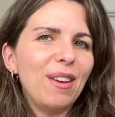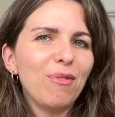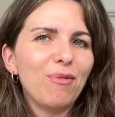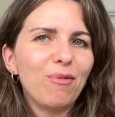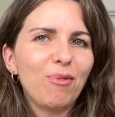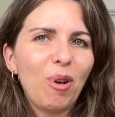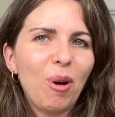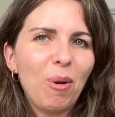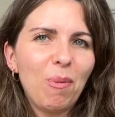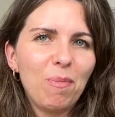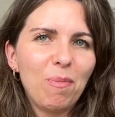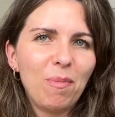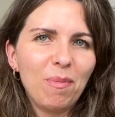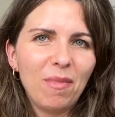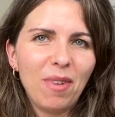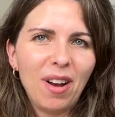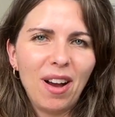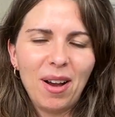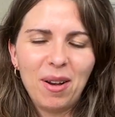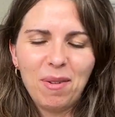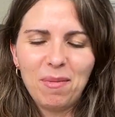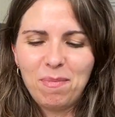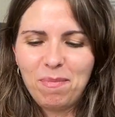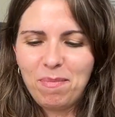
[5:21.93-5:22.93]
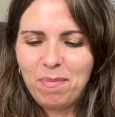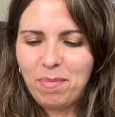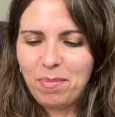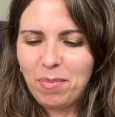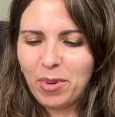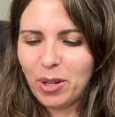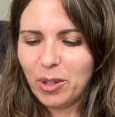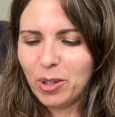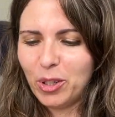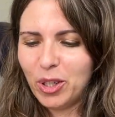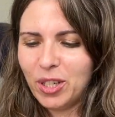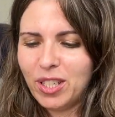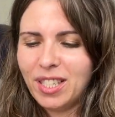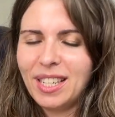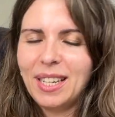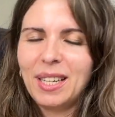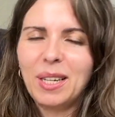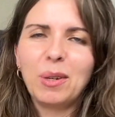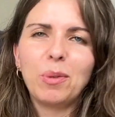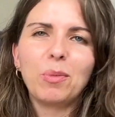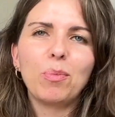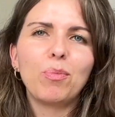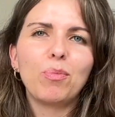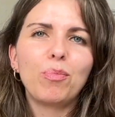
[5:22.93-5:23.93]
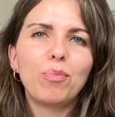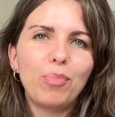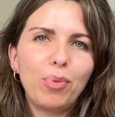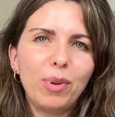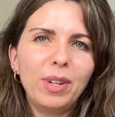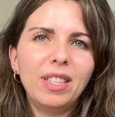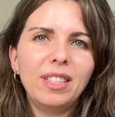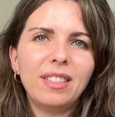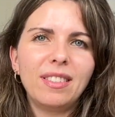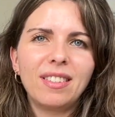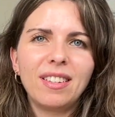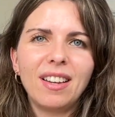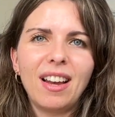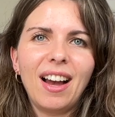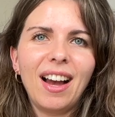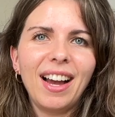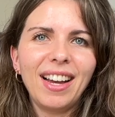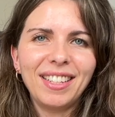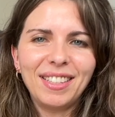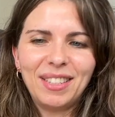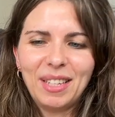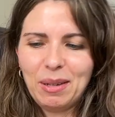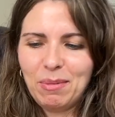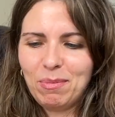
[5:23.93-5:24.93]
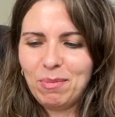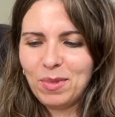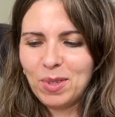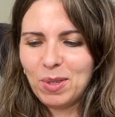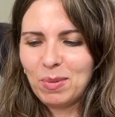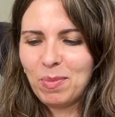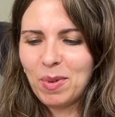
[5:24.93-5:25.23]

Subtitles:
from purchasing print items,